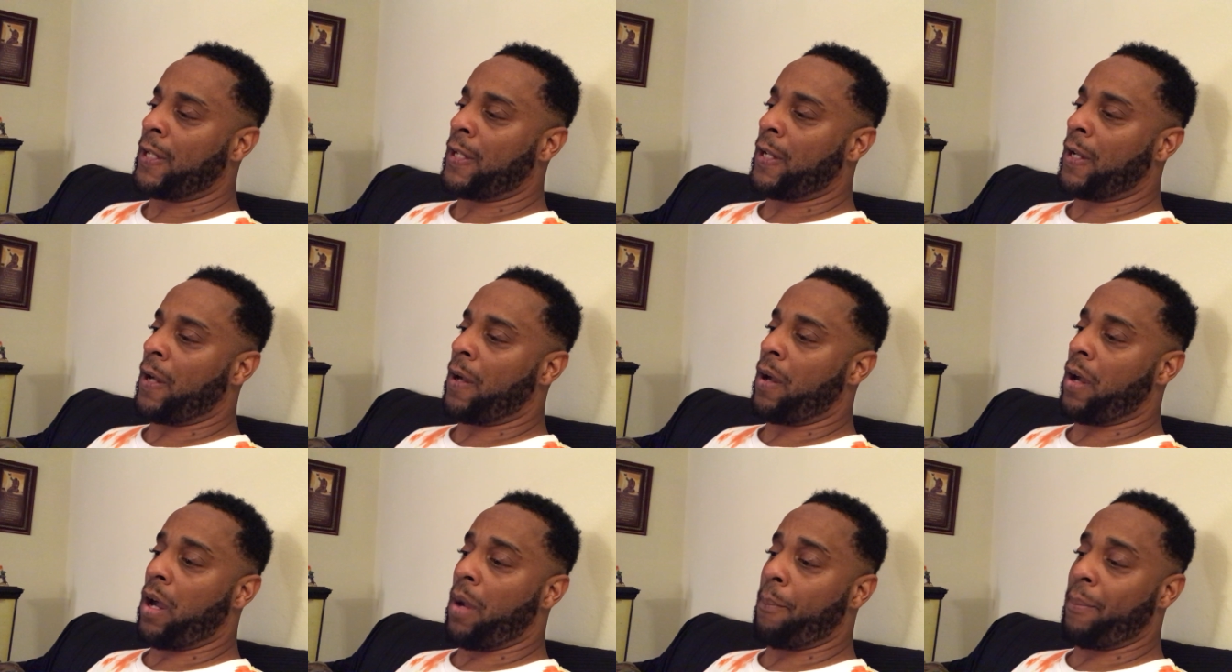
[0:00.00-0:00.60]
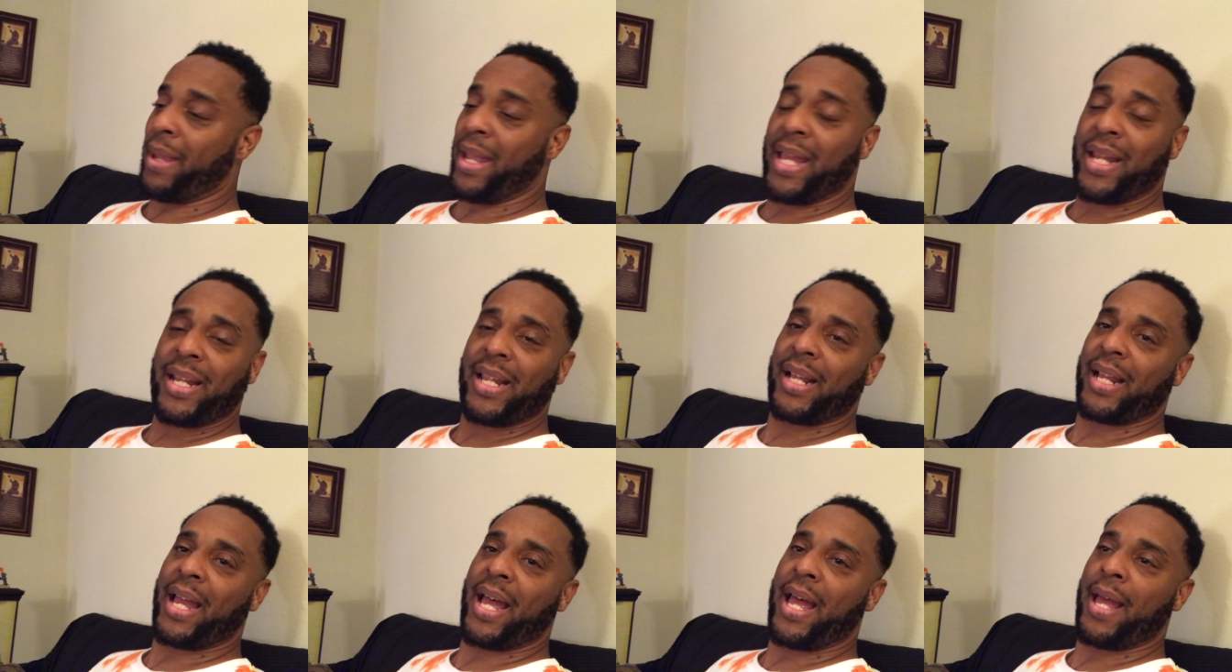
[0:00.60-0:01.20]
Uh, a man
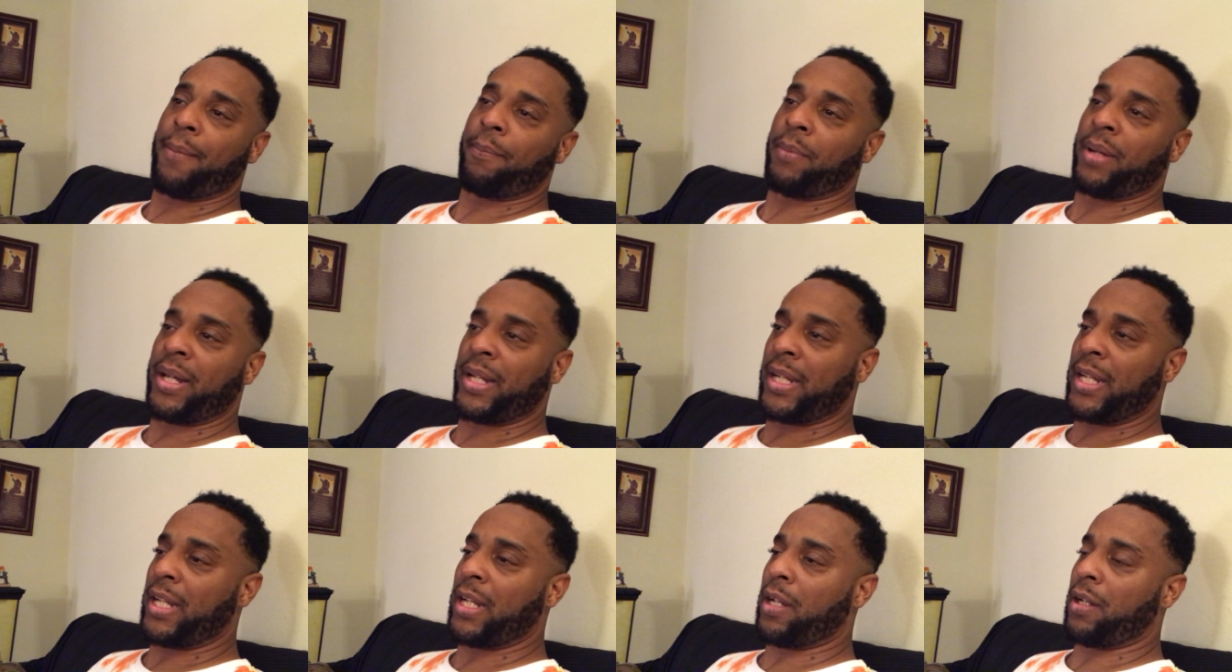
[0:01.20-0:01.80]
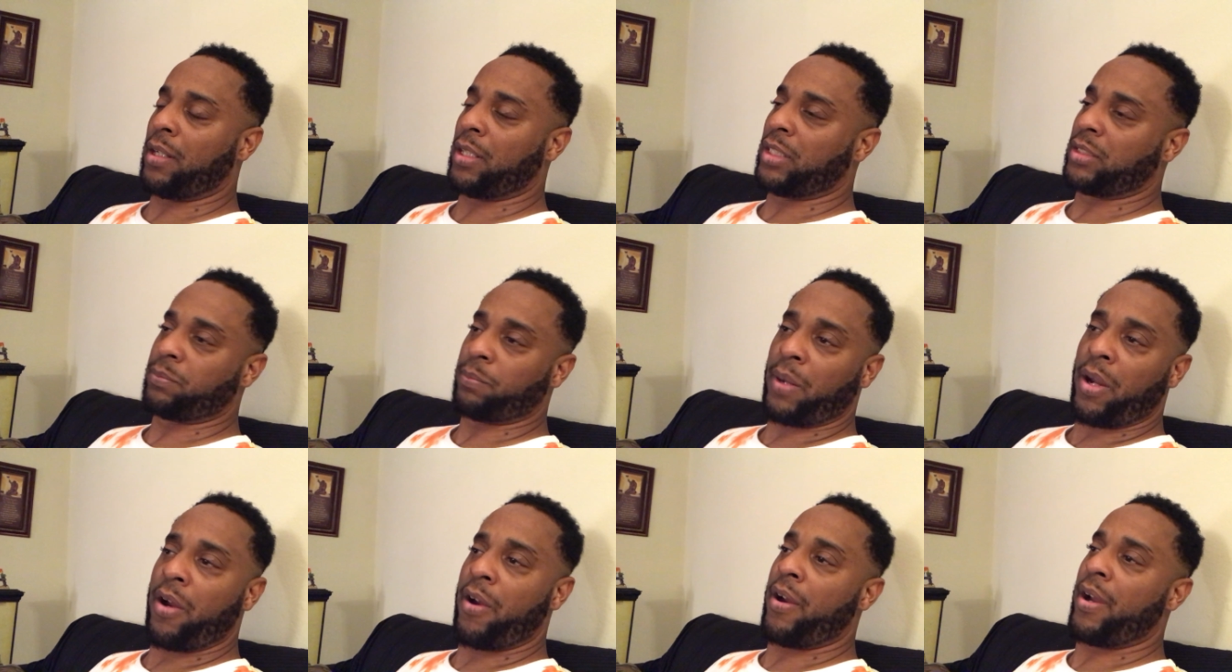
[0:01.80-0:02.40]
that got money, or he's
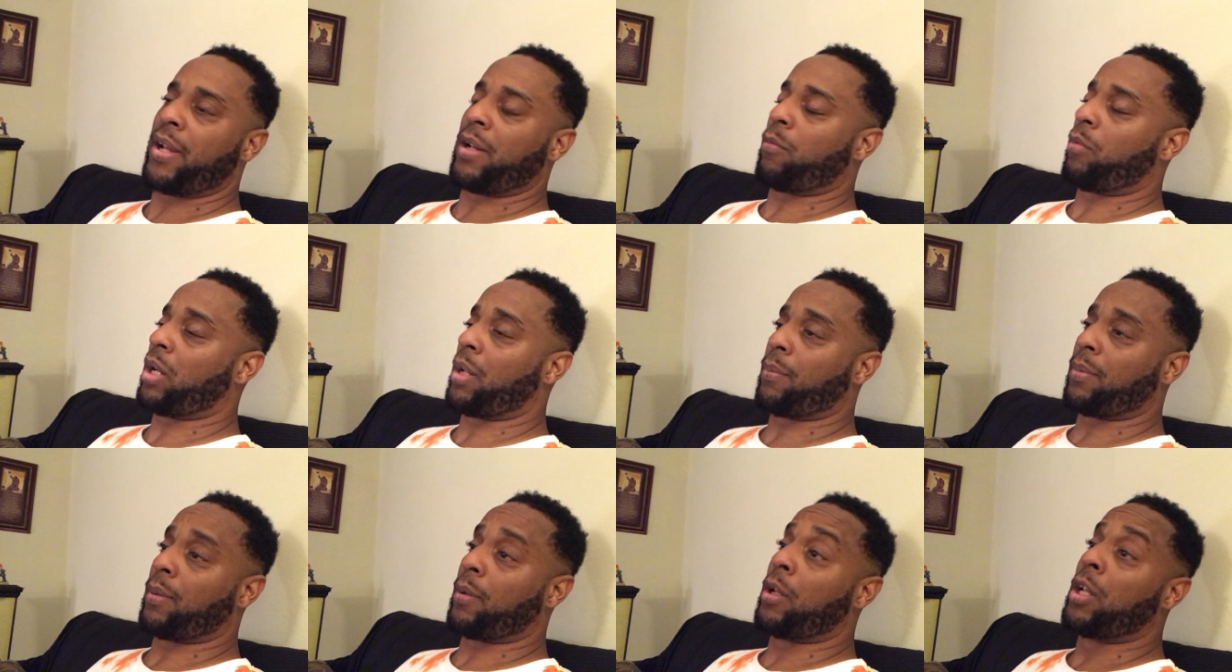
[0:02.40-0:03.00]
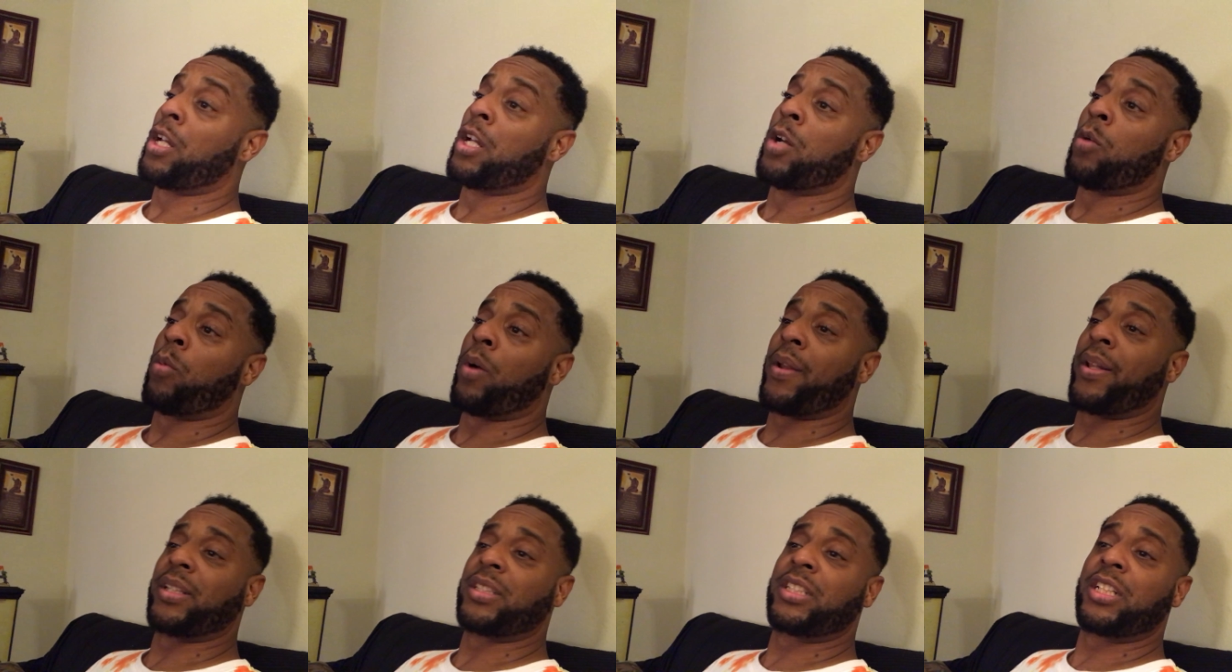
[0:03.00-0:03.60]
married, whatever.
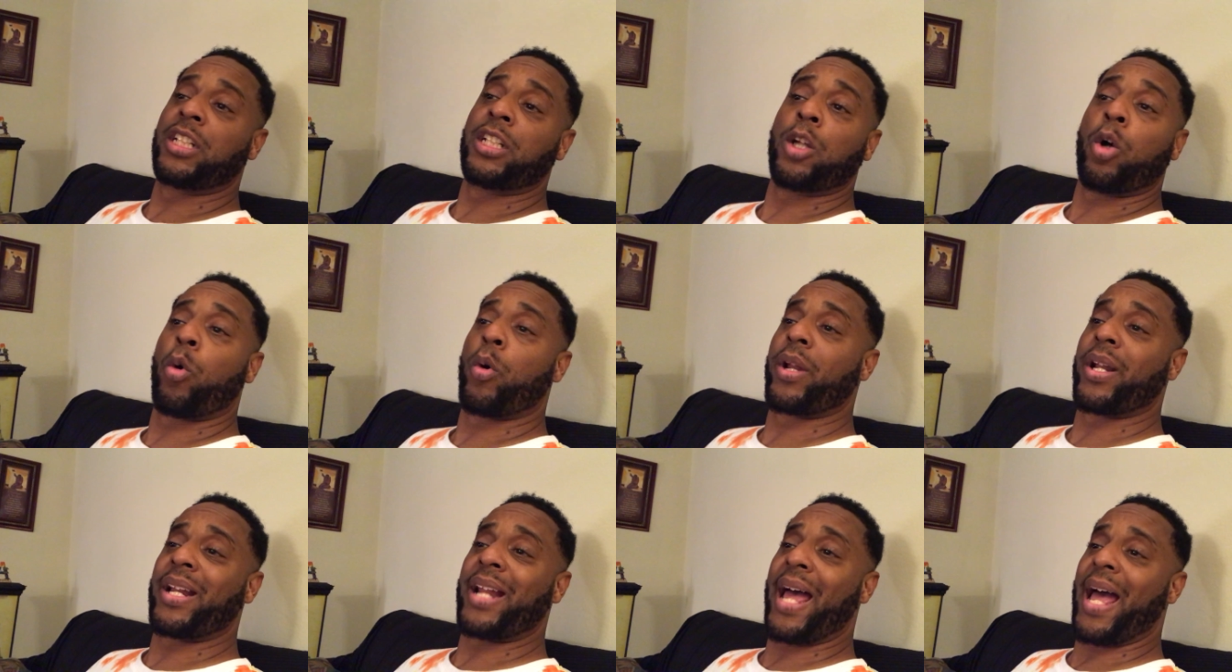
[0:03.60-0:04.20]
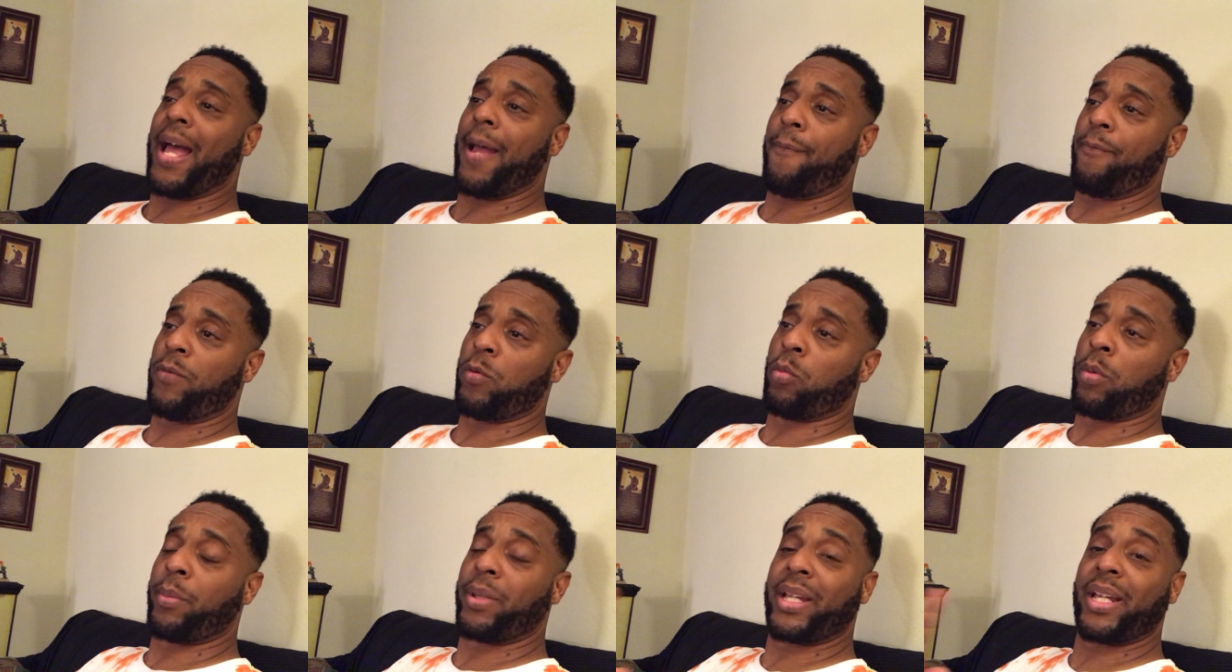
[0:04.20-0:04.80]
Whether she know it or not,
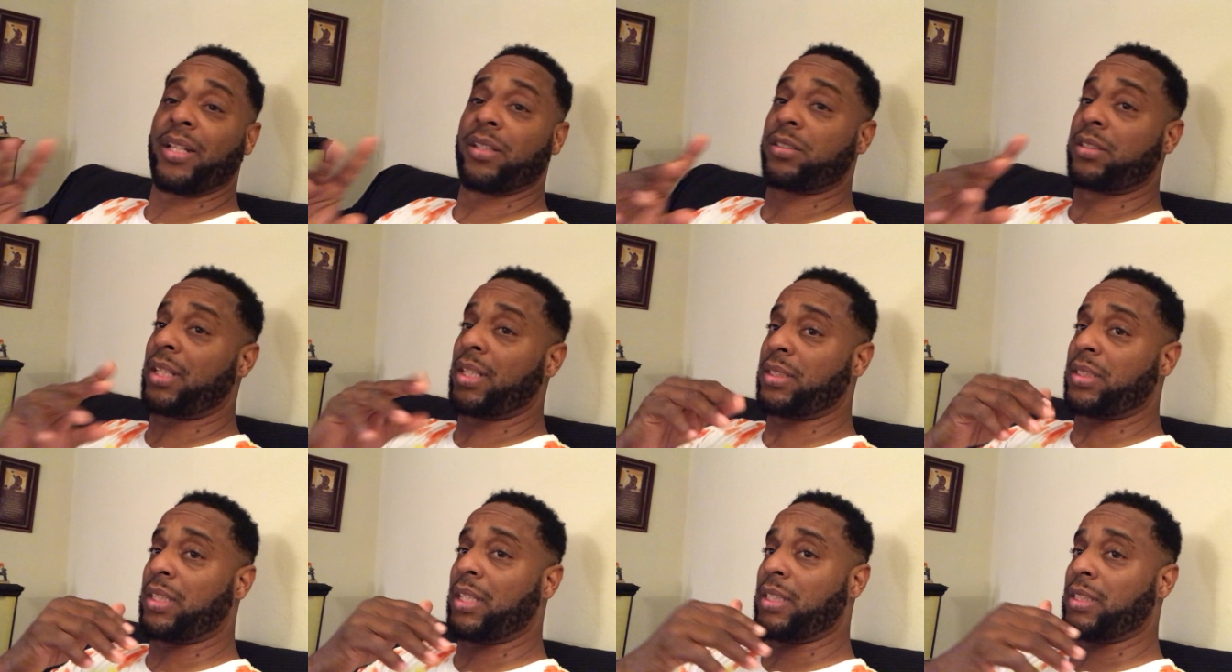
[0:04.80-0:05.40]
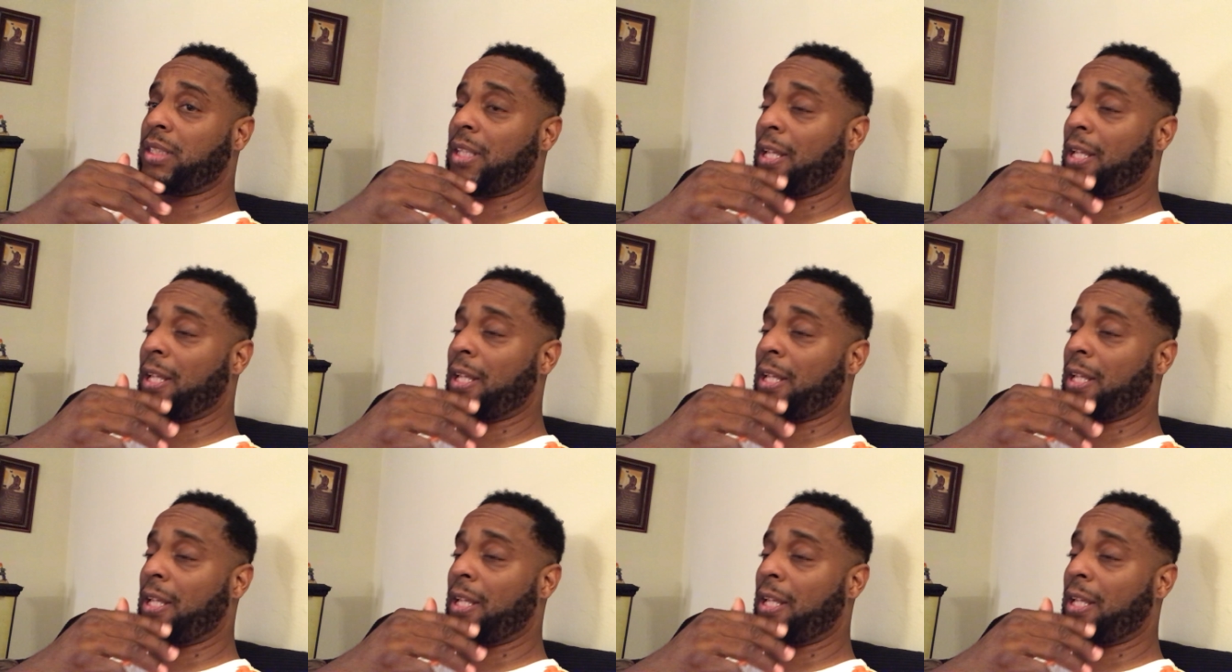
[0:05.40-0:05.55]
women can sense these